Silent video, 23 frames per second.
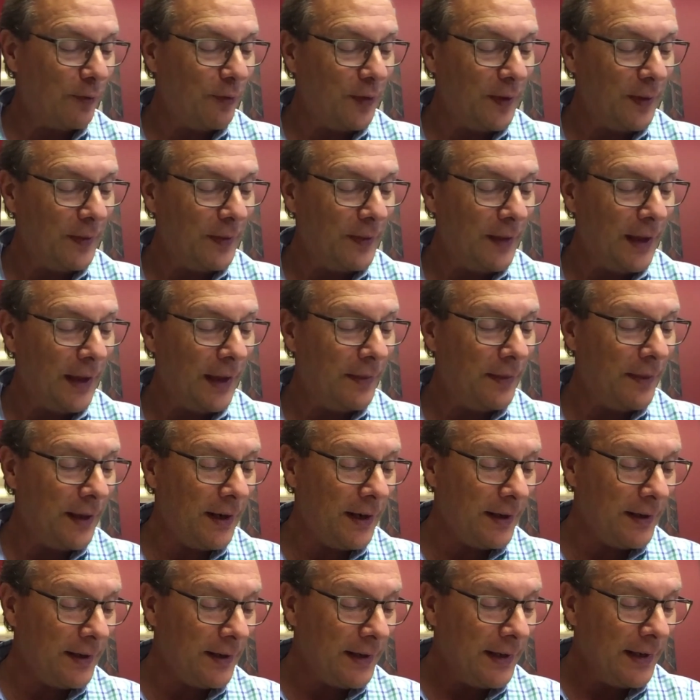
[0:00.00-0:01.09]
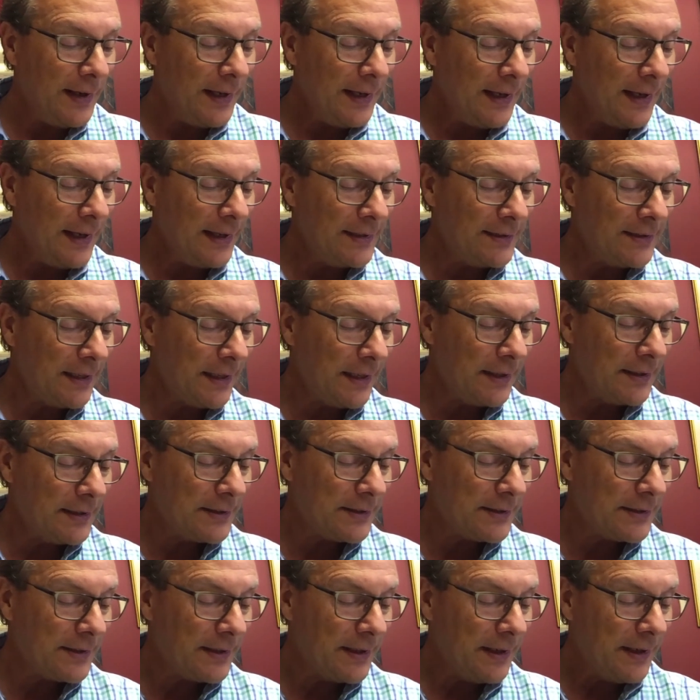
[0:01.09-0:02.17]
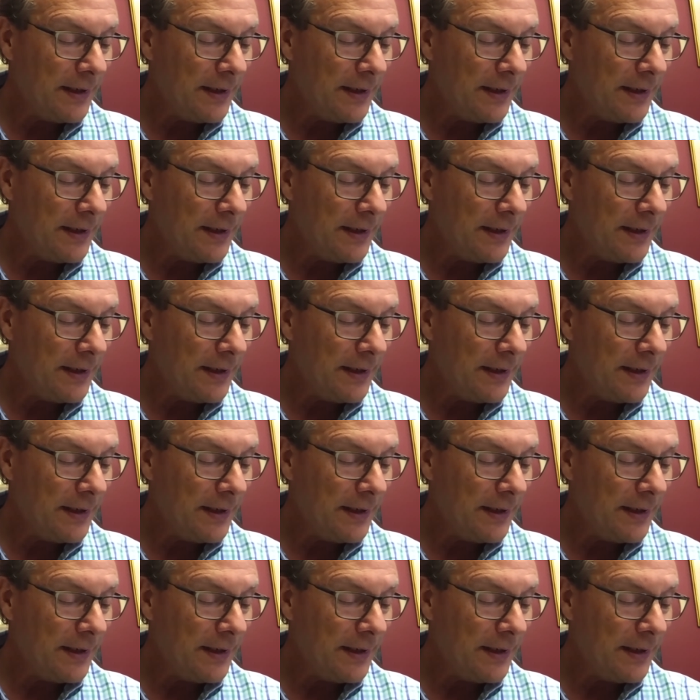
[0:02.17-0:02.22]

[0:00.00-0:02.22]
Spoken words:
And then he says,